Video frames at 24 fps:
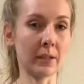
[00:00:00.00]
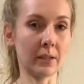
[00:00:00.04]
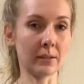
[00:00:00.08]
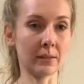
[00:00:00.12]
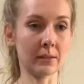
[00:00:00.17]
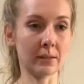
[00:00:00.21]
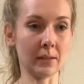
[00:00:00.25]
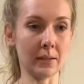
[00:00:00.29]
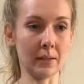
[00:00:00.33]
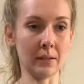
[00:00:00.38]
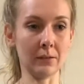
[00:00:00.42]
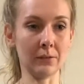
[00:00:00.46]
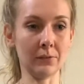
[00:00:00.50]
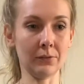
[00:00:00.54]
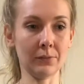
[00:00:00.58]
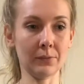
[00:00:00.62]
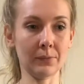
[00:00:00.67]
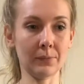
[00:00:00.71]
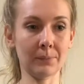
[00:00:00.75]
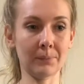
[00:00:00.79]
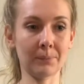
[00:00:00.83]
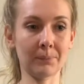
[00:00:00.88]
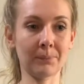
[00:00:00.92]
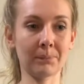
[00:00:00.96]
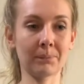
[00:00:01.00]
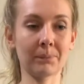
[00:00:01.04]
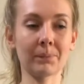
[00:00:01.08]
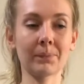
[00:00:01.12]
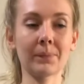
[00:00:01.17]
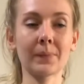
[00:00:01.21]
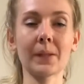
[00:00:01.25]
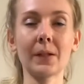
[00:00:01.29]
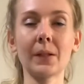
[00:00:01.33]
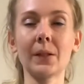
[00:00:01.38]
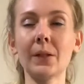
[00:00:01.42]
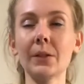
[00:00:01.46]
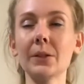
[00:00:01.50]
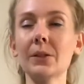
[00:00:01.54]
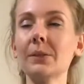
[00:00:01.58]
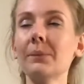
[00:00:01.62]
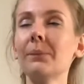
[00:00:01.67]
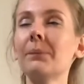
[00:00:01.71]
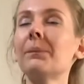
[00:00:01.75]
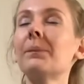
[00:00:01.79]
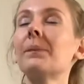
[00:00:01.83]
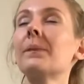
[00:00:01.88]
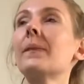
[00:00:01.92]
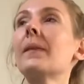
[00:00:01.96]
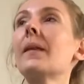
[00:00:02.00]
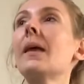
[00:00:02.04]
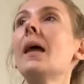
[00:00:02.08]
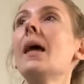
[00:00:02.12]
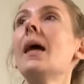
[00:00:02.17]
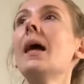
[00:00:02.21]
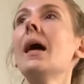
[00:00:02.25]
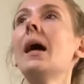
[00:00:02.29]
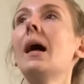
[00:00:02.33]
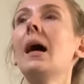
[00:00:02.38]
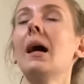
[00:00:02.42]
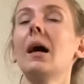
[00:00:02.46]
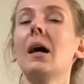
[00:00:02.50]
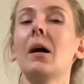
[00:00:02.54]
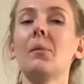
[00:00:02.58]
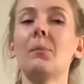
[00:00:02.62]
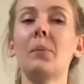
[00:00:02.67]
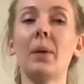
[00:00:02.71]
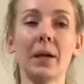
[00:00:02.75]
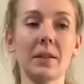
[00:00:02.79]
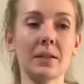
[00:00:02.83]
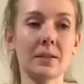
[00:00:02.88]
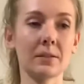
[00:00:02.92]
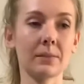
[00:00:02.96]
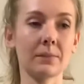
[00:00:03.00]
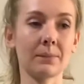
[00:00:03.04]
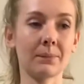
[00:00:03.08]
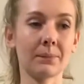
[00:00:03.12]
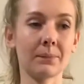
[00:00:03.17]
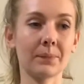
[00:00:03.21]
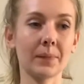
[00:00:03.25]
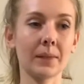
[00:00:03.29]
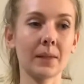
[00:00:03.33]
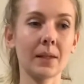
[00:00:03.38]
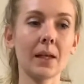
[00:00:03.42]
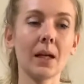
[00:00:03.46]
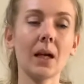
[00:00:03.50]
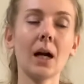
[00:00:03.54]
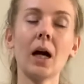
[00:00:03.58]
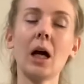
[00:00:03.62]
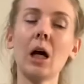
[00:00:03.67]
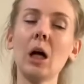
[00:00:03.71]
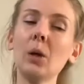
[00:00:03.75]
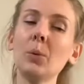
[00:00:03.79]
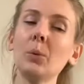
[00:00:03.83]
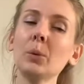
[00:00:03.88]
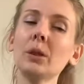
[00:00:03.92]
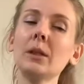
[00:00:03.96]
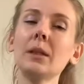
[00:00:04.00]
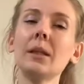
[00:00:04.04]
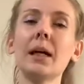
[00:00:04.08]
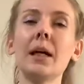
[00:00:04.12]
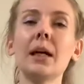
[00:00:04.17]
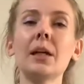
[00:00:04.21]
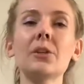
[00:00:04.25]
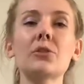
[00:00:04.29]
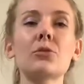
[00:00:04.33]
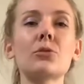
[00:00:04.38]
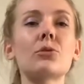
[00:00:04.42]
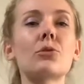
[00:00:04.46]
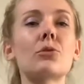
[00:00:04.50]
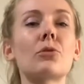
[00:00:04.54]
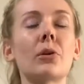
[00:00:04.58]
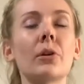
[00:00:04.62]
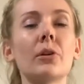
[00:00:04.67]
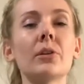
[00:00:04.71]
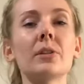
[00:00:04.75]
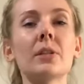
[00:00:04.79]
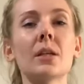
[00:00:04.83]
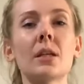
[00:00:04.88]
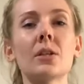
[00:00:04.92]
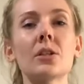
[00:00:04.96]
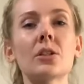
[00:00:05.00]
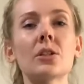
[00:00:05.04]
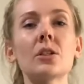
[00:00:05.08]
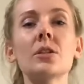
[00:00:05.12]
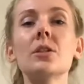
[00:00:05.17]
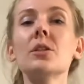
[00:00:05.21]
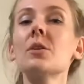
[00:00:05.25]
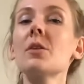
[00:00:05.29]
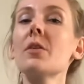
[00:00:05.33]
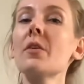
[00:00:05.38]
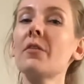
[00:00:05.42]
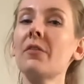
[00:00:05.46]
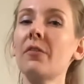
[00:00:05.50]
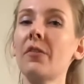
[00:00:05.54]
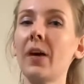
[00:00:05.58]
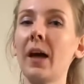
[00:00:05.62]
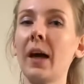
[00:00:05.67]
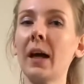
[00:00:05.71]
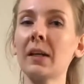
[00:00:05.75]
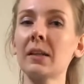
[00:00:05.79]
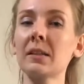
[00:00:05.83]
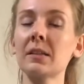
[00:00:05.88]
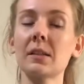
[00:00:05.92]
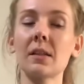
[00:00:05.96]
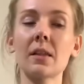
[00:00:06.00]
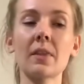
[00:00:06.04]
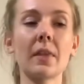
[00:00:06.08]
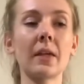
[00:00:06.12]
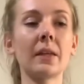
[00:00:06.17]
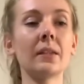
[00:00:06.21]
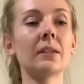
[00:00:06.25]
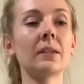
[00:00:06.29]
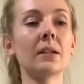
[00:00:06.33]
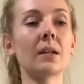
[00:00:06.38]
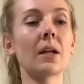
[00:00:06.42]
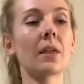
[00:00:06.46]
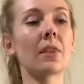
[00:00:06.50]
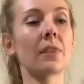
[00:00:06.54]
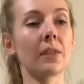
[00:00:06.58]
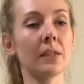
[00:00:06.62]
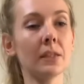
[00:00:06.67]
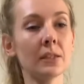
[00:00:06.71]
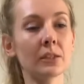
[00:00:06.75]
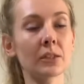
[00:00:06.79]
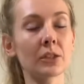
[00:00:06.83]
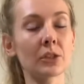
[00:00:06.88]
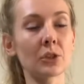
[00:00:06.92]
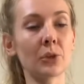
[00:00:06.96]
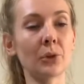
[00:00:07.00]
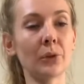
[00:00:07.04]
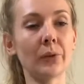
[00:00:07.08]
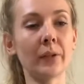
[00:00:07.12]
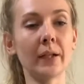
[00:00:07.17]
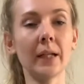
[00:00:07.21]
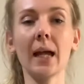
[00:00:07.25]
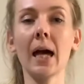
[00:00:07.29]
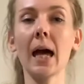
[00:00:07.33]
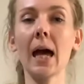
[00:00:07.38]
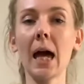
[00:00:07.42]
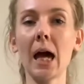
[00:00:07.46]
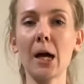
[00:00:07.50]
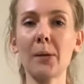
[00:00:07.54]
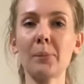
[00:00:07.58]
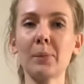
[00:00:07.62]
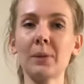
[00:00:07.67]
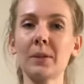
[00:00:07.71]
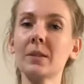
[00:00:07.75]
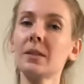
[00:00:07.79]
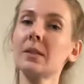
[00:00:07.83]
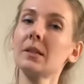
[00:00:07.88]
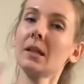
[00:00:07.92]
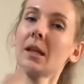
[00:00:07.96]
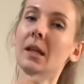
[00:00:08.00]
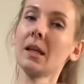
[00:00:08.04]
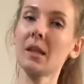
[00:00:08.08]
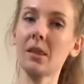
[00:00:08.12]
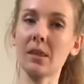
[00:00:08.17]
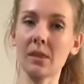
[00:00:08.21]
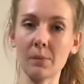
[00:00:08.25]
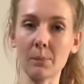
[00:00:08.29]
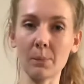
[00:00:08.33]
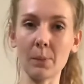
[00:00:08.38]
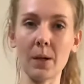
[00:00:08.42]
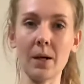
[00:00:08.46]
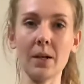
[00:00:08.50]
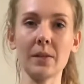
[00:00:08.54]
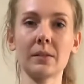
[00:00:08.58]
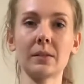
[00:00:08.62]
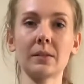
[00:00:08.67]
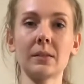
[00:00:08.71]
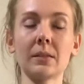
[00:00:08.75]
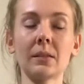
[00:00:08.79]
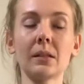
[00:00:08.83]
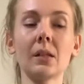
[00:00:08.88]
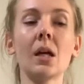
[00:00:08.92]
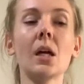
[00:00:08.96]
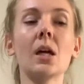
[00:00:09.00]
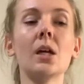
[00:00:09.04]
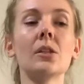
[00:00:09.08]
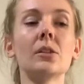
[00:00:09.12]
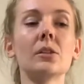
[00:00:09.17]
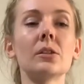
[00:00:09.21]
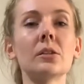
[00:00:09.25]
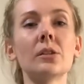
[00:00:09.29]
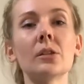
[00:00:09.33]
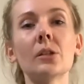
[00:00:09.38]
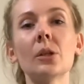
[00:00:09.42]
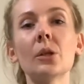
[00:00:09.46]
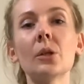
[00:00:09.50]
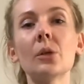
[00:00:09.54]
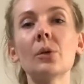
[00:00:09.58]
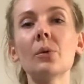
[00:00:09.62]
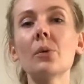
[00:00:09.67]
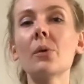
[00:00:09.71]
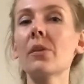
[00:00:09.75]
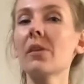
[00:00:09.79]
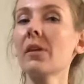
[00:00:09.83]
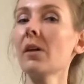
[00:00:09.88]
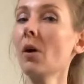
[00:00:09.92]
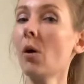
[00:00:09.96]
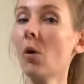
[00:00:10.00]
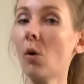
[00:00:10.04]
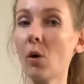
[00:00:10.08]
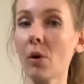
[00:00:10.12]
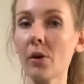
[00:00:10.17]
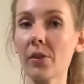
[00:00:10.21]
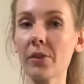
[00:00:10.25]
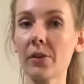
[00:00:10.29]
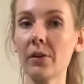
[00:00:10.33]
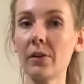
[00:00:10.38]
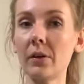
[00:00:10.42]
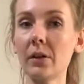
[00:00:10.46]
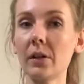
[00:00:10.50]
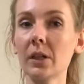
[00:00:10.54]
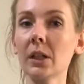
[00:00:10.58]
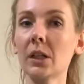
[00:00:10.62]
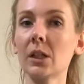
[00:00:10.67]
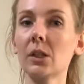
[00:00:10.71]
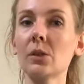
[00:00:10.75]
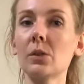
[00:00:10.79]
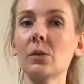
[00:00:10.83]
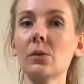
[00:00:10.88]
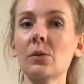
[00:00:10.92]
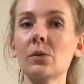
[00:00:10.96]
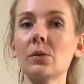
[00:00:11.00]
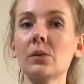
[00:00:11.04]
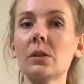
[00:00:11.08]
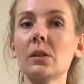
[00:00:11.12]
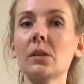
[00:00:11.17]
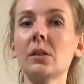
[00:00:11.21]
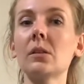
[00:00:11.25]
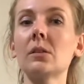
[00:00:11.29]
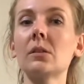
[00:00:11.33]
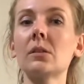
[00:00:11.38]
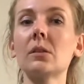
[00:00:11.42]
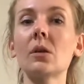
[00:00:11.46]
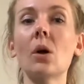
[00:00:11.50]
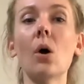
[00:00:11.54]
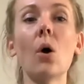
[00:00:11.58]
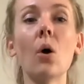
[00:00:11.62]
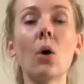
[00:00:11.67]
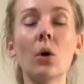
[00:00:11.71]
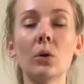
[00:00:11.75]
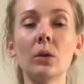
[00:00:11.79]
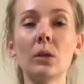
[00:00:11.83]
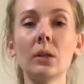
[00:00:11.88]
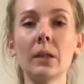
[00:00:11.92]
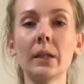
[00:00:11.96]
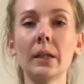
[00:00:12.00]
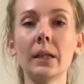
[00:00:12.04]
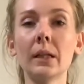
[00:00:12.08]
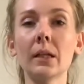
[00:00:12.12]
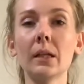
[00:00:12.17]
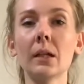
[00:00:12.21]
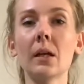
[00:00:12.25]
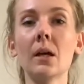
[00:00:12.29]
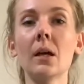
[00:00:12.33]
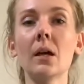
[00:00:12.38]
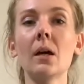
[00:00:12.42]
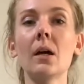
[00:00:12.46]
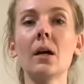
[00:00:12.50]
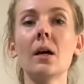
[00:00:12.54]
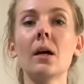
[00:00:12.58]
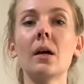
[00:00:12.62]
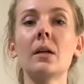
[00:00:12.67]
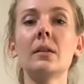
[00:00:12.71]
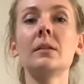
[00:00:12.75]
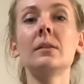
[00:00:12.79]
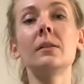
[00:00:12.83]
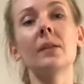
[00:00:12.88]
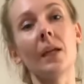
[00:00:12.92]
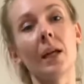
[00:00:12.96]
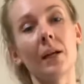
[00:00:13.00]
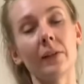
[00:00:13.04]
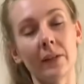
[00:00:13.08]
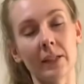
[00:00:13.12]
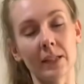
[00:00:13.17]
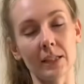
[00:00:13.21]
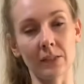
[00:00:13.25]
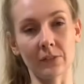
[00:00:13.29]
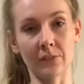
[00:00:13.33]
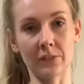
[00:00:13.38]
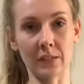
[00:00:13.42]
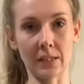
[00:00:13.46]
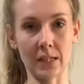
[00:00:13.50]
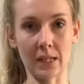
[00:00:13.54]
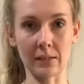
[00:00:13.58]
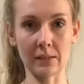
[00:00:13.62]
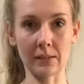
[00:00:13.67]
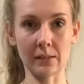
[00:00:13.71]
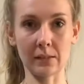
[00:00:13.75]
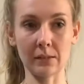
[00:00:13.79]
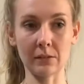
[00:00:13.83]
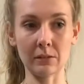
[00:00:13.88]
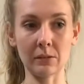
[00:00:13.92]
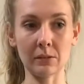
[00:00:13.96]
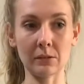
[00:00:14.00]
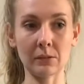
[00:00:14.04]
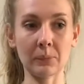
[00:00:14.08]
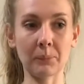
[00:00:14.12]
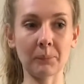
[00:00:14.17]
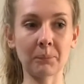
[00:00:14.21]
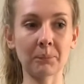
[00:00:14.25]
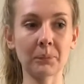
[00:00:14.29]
itself. Good? But I would like to draw attention to the fact that this story happened in the past, so the author uses only narrative tenses.